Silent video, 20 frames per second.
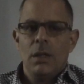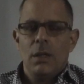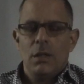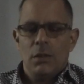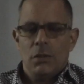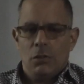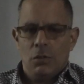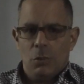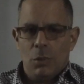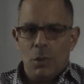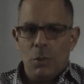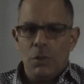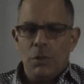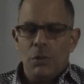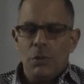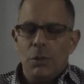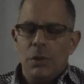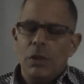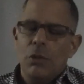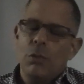So what we're
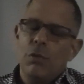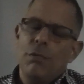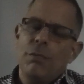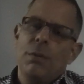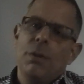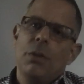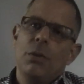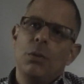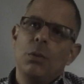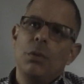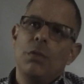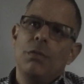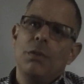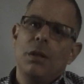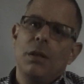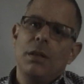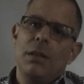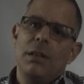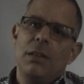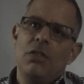doing is we've partnered with
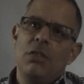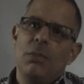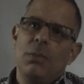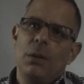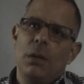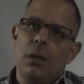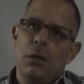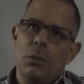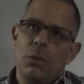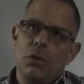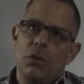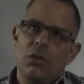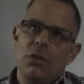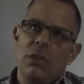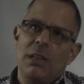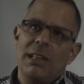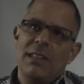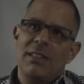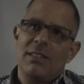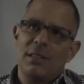DigiPlug, which is
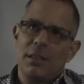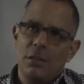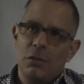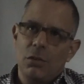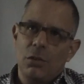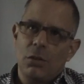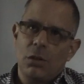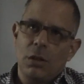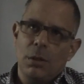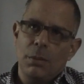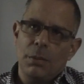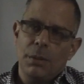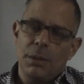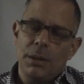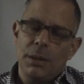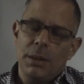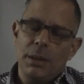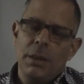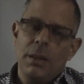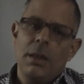an Accenture
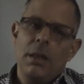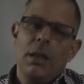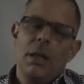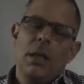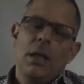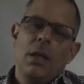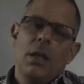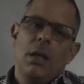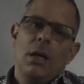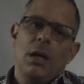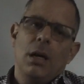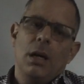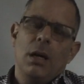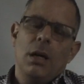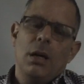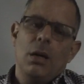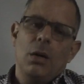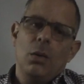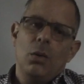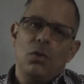company
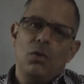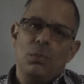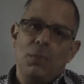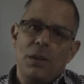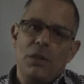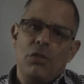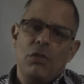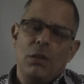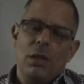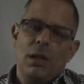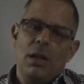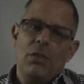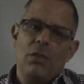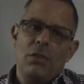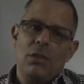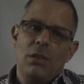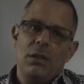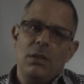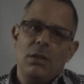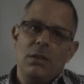who specialize
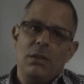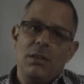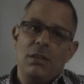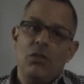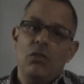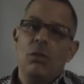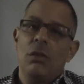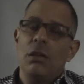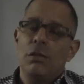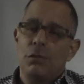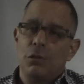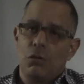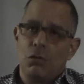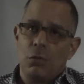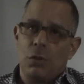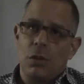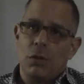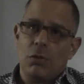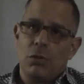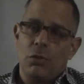in digital
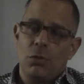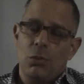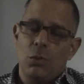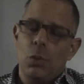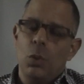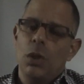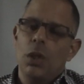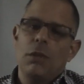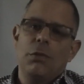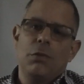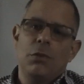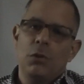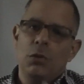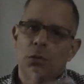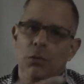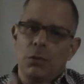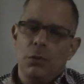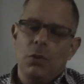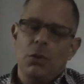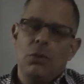infrastructure, working for
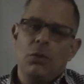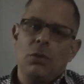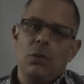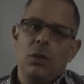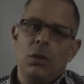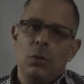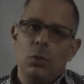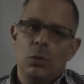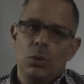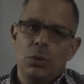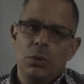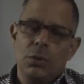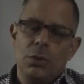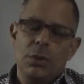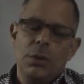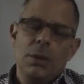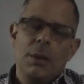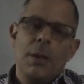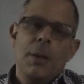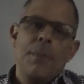Universal and Warner,
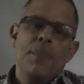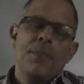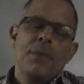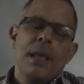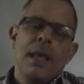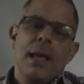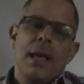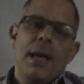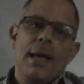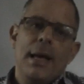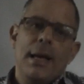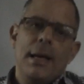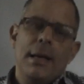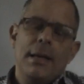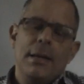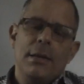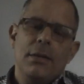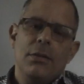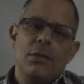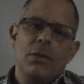
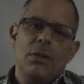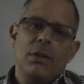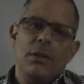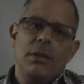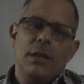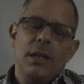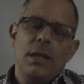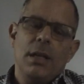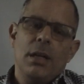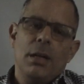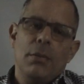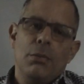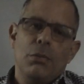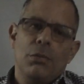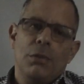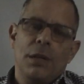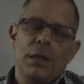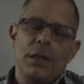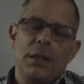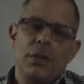and they are
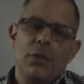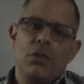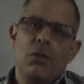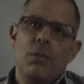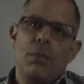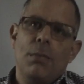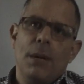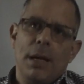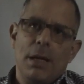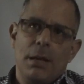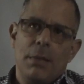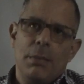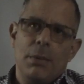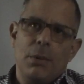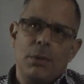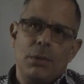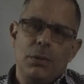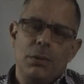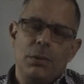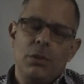providing us the
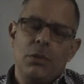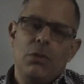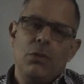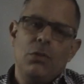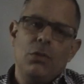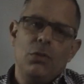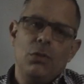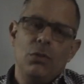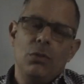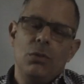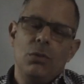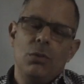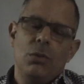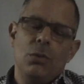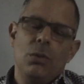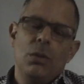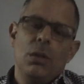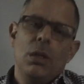backbone to